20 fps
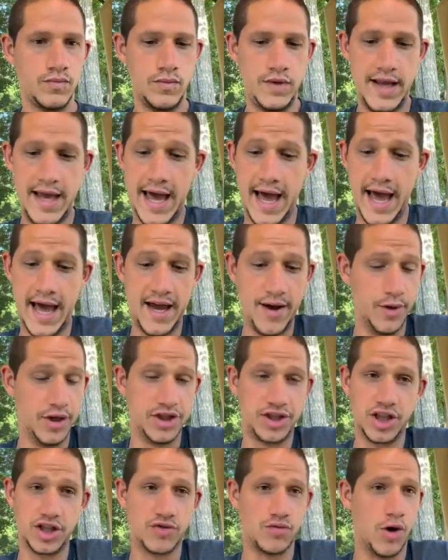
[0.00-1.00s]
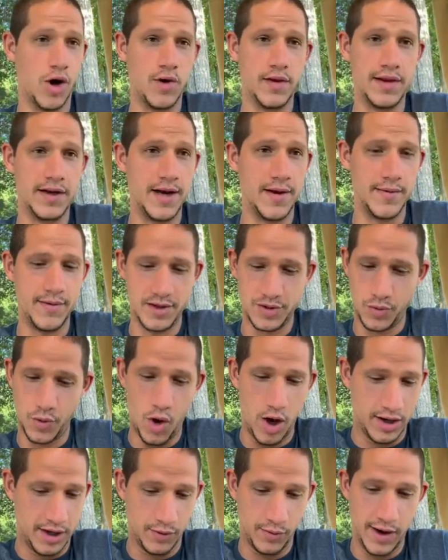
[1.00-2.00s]
Yeah, it was just rolling up. It was
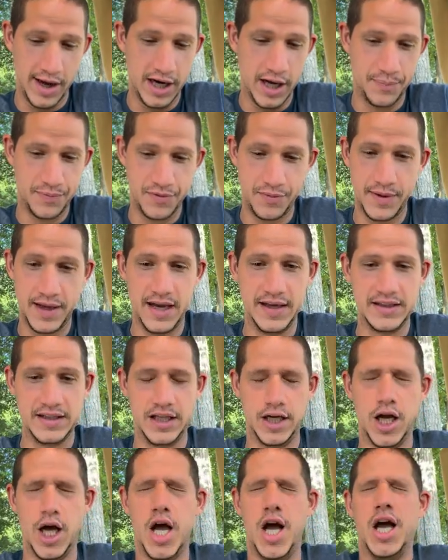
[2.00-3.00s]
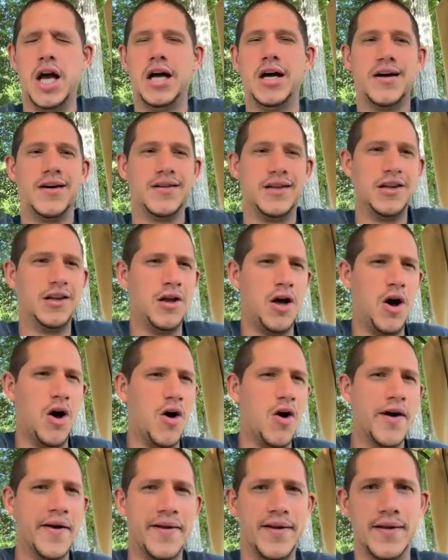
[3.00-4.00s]
walking right up to me. I was like, oh,
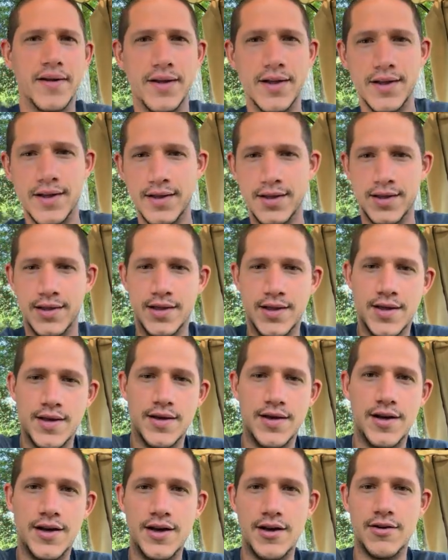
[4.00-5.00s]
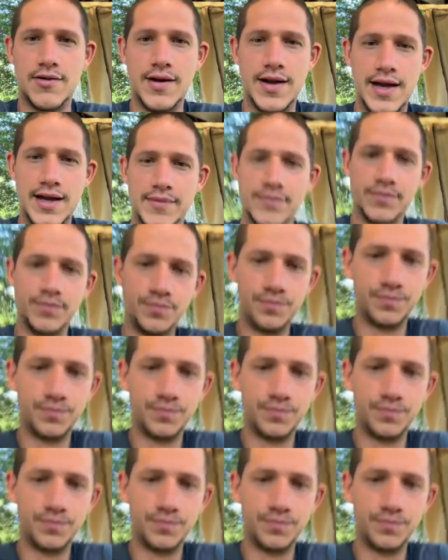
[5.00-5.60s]
Lord. All right.